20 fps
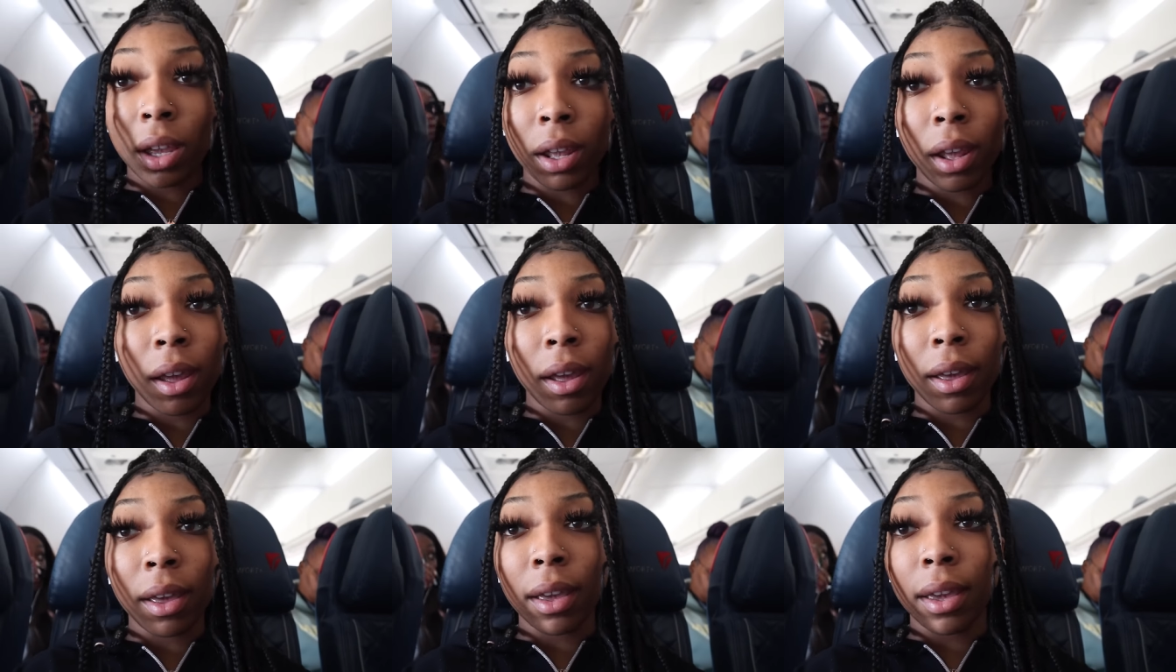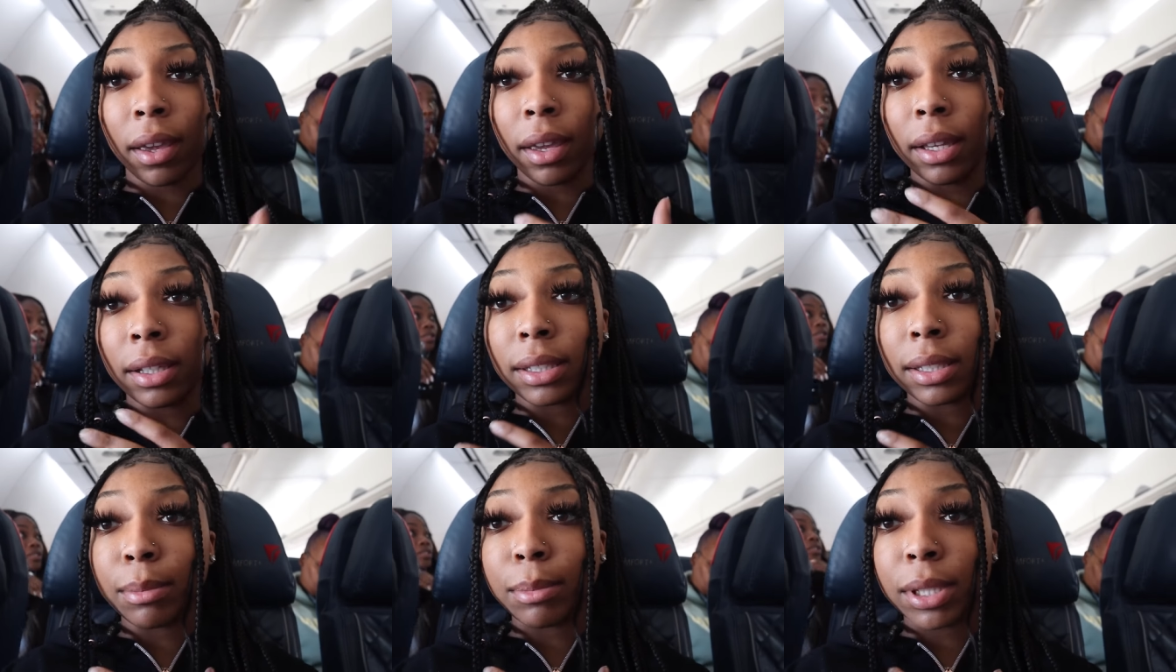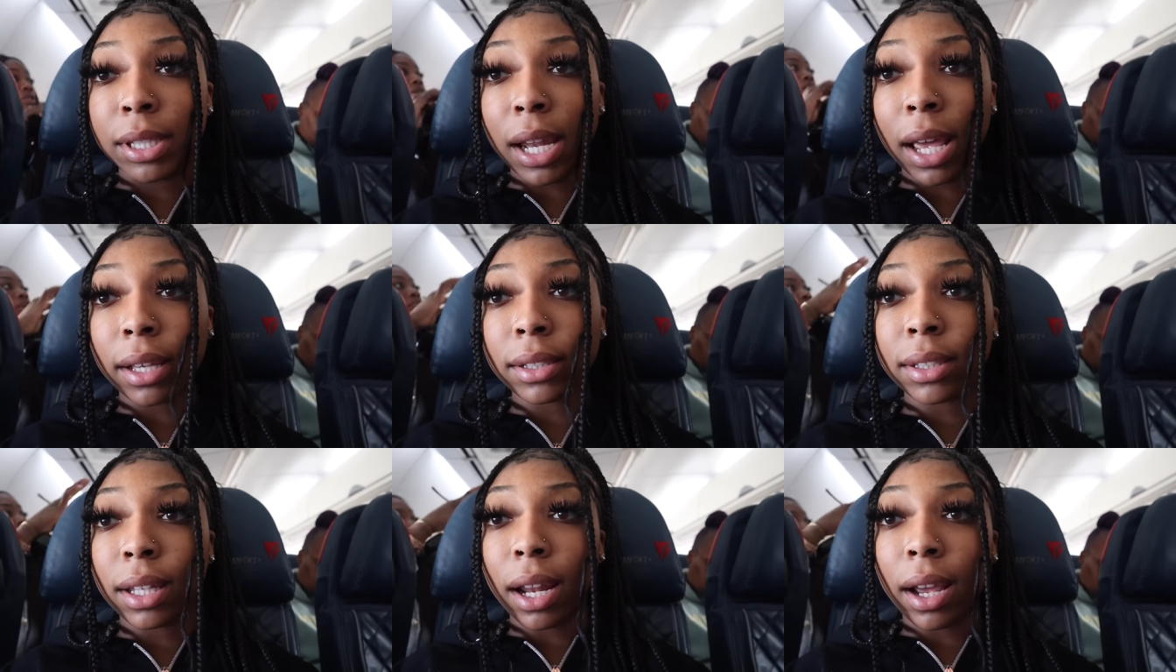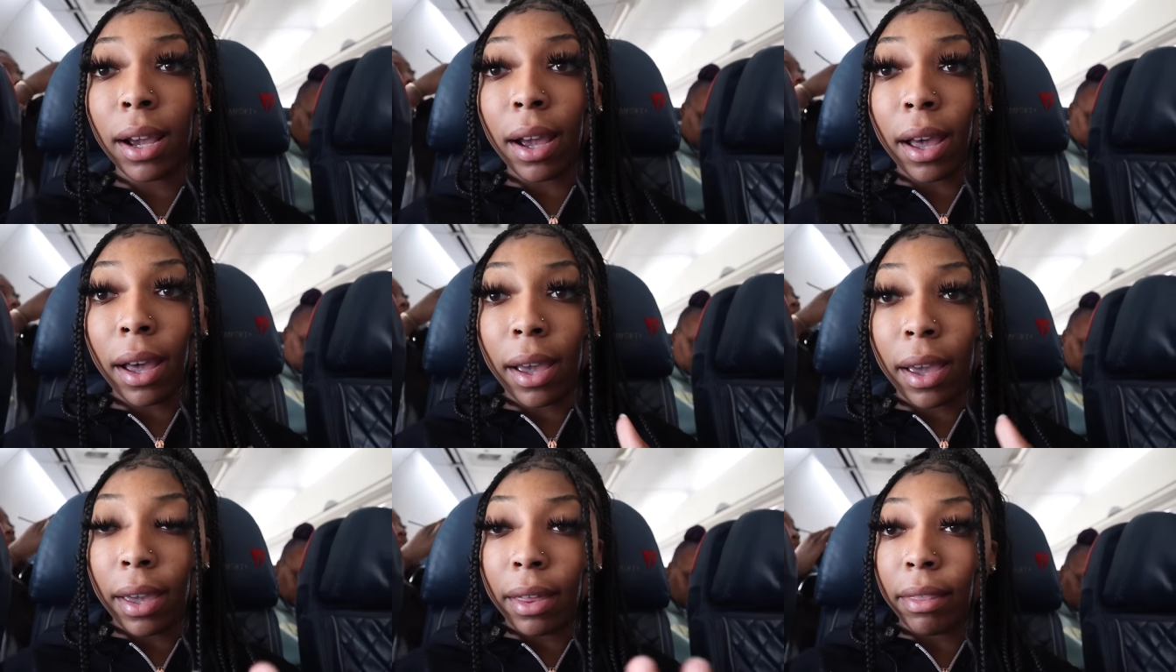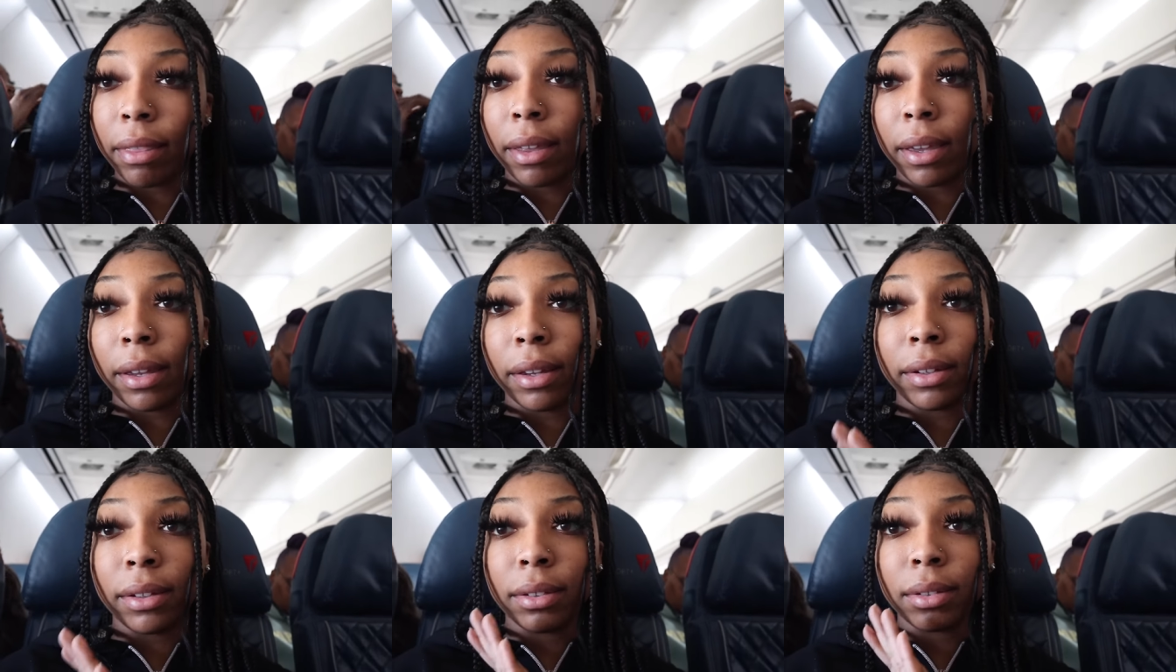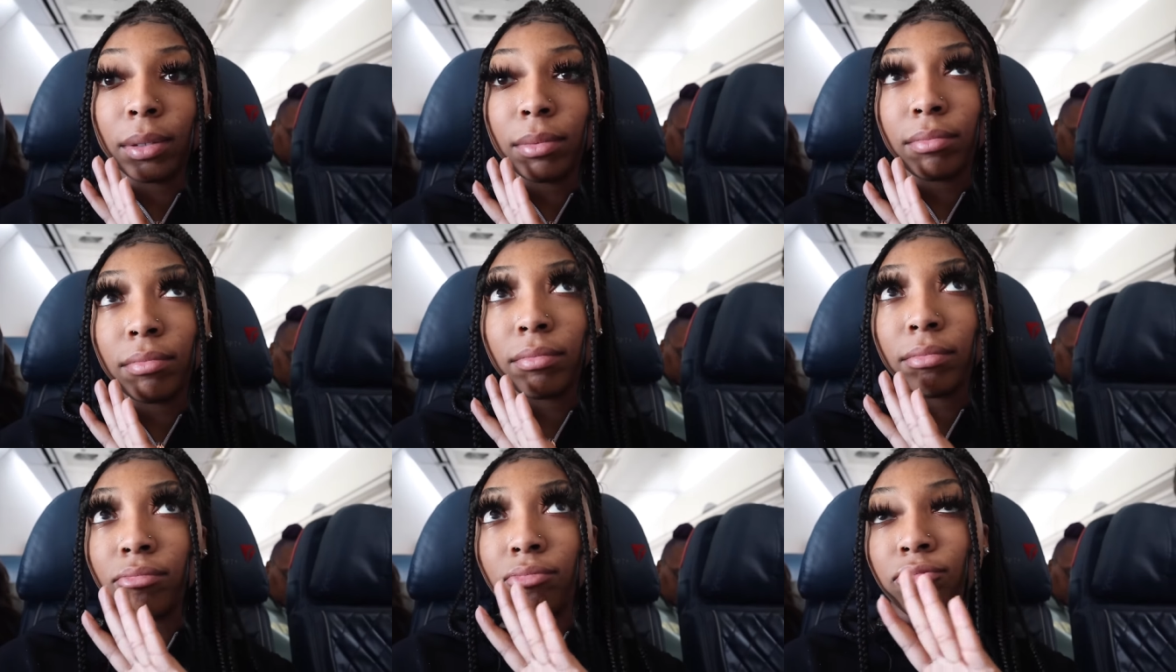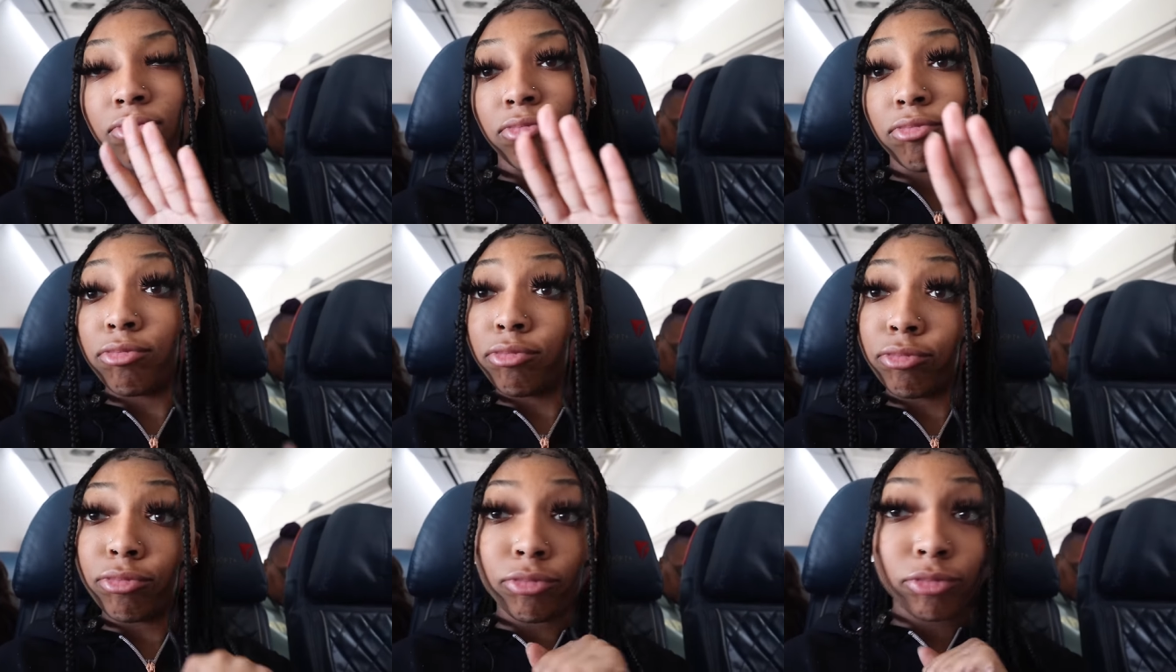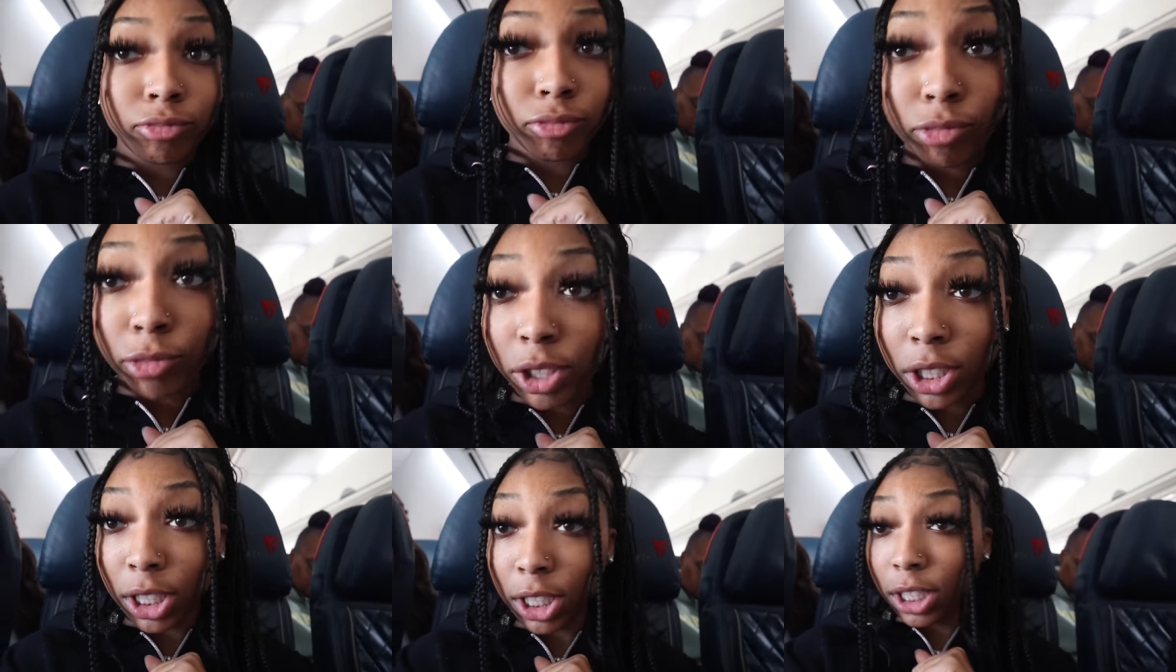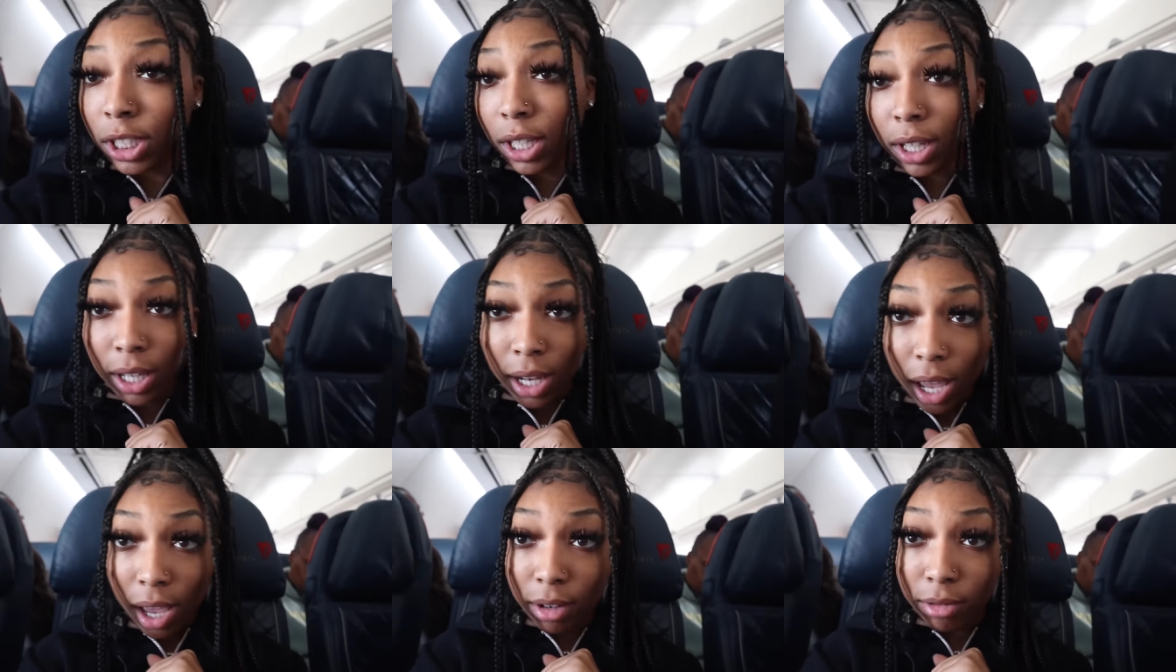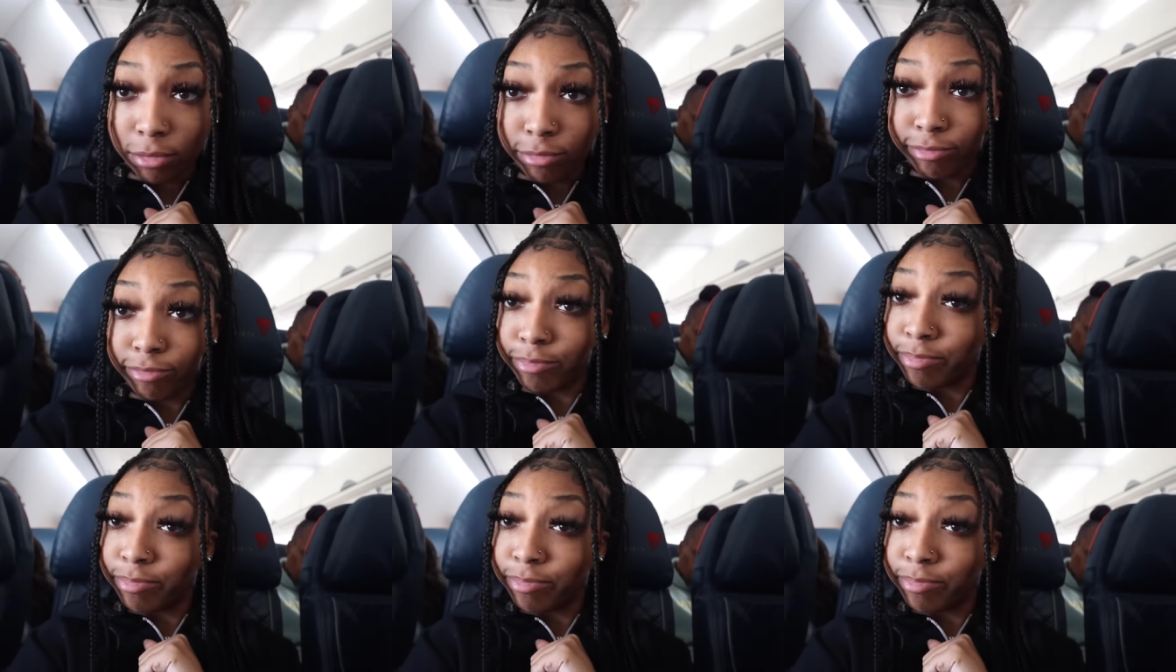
Yeah, and eat some snacks that I got and then just chill it out.